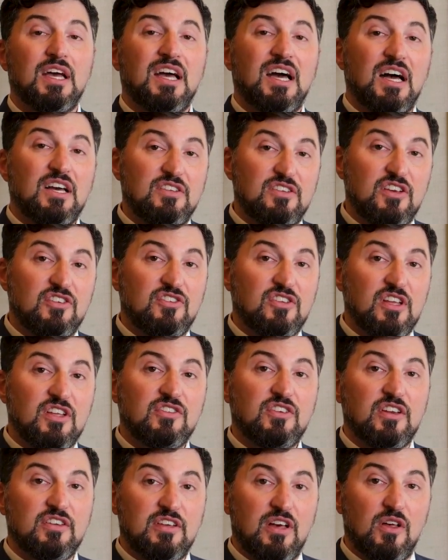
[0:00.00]
Additionally, it's
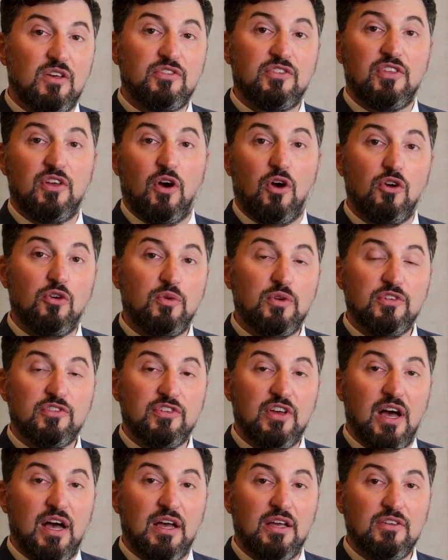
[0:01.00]
going to tell us the artery
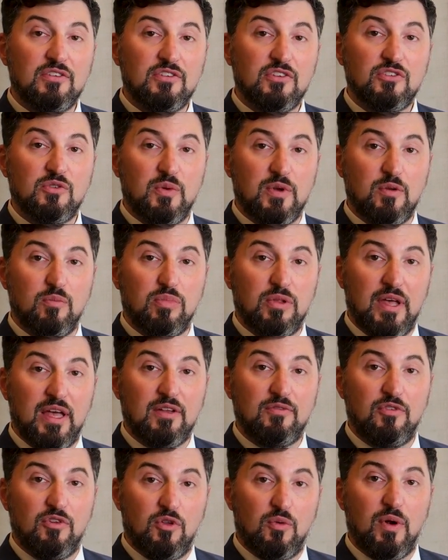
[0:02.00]
size so we can
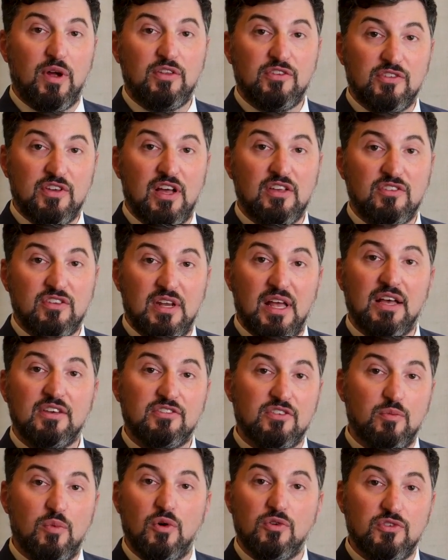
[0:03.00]
plan for the right size
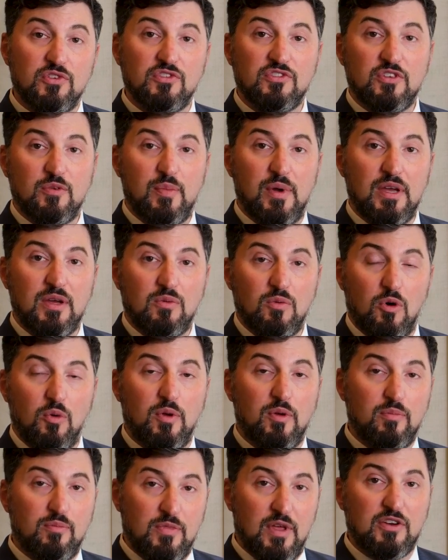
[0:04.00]
anastomosis to make, where we
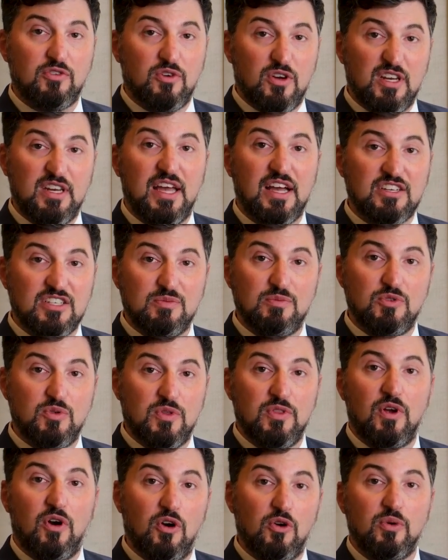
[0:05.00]
have the actual connection between
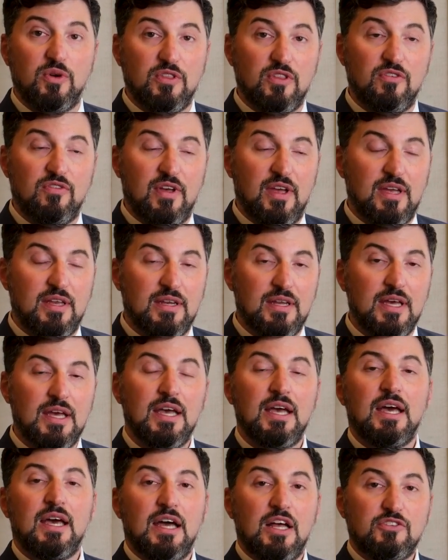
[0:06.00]
the artery and the vein.
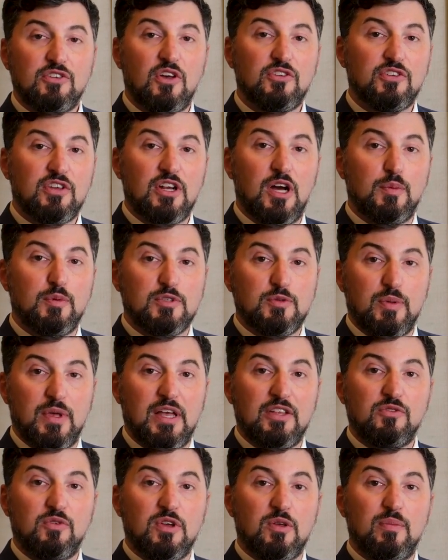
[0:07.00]
It's also going to help us
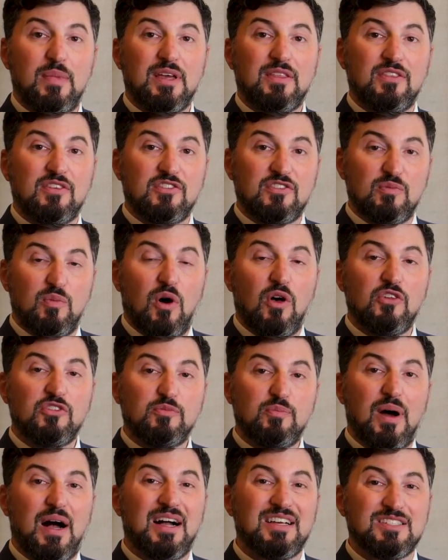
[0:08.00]
plan so we can make the
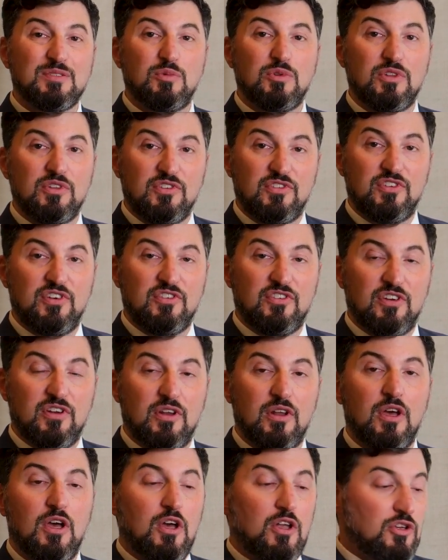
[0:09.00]
smallest possible incision,
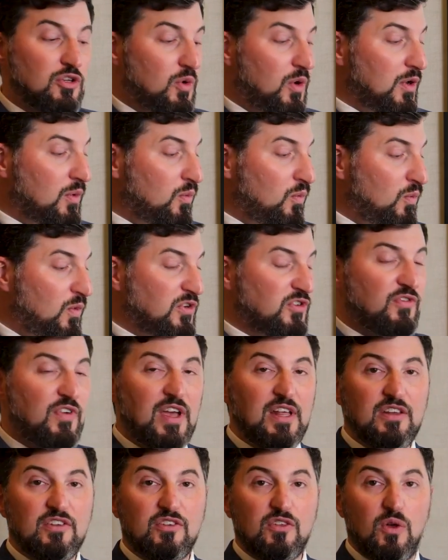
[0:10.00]
knowing which
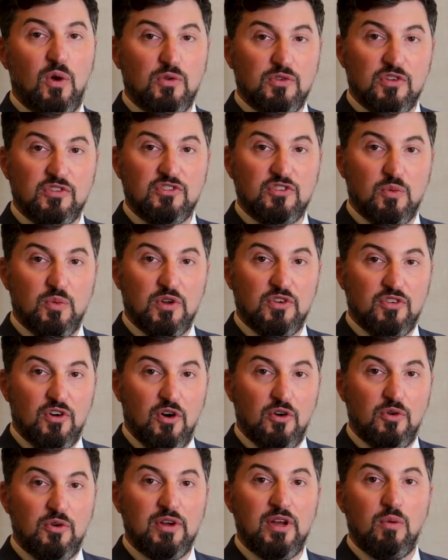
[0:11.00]
vein is closest to which
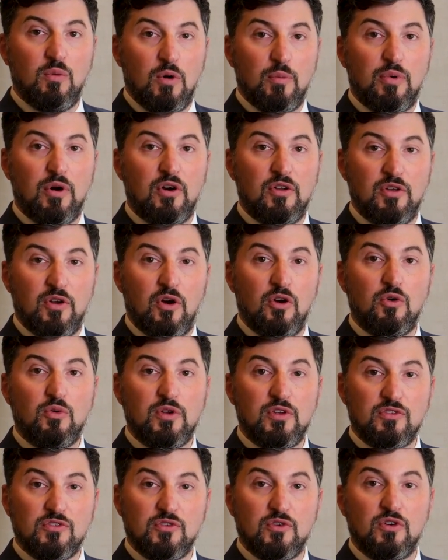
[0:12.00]
artery and what part of the
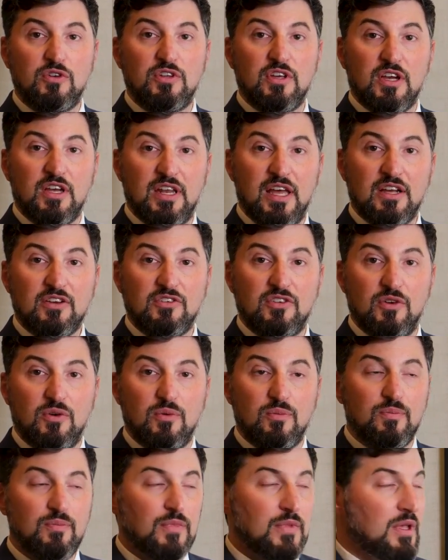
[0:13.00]
artery is good to connect to.
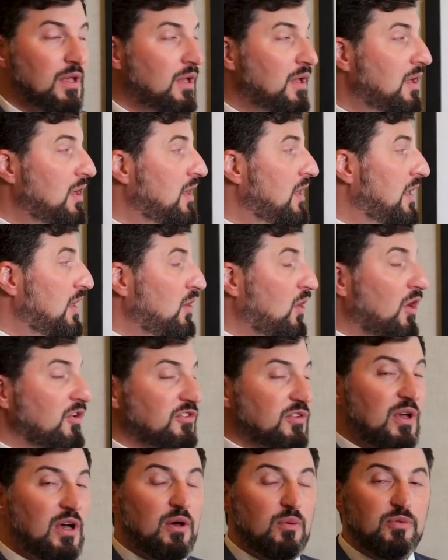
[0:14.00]
It
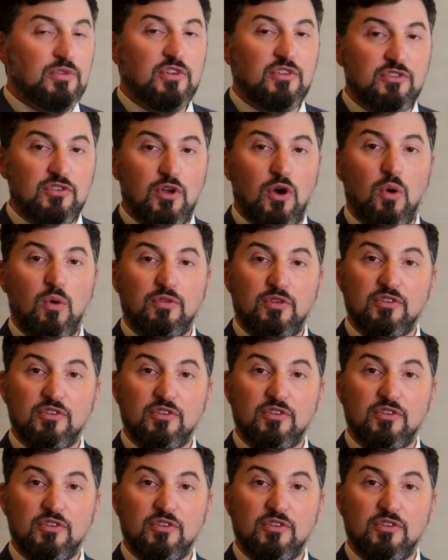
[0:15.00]
also helps us know if